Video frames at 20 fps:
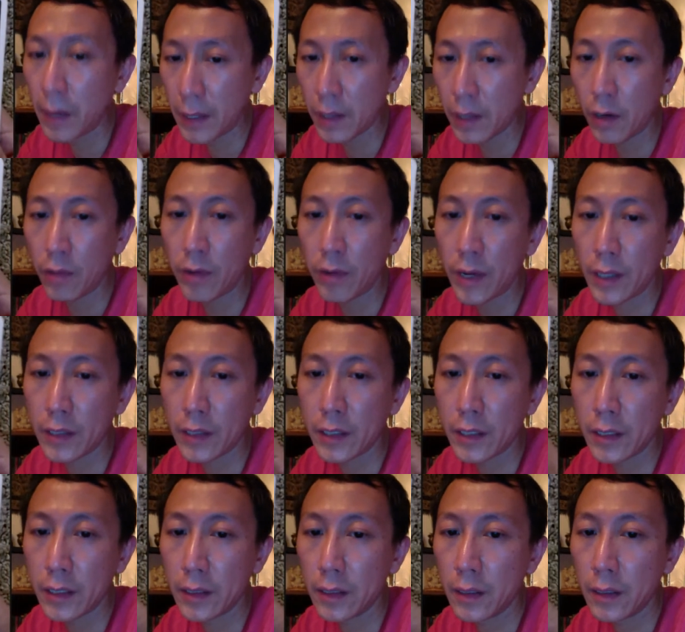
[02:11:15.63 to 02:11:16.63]
pain,
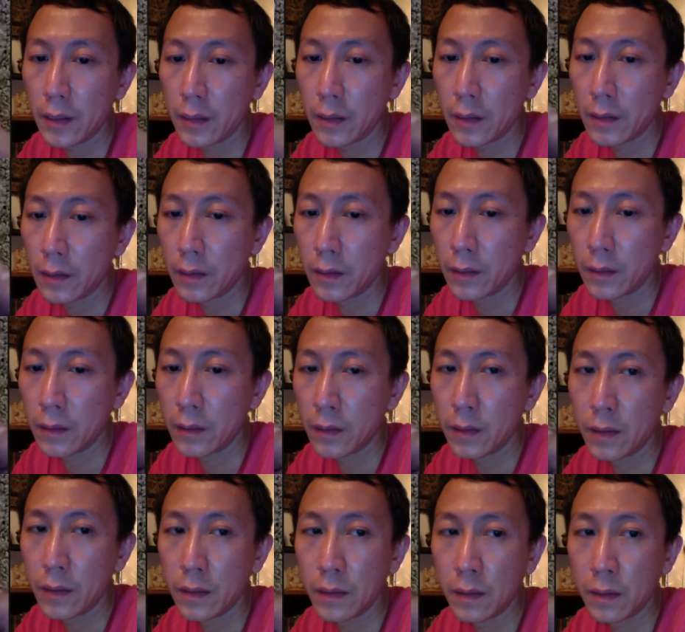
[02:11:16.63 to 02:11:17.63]
reliving the pain, and
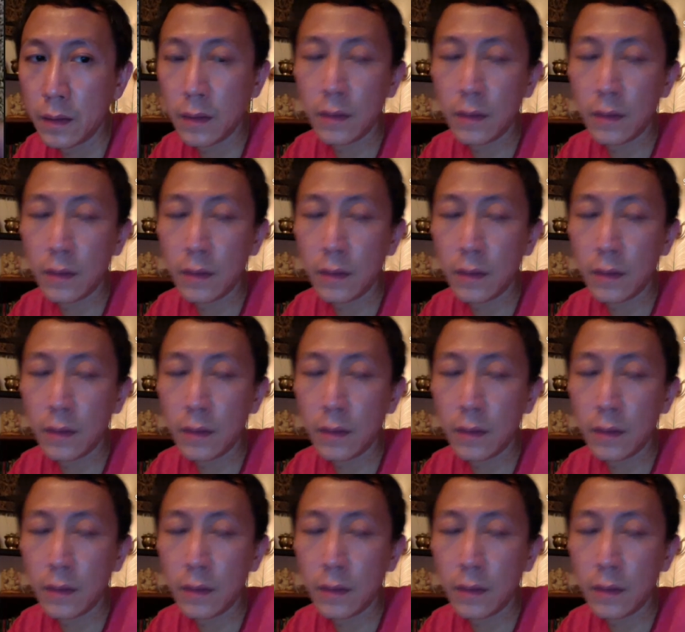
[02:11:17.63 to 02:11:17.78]
yeah,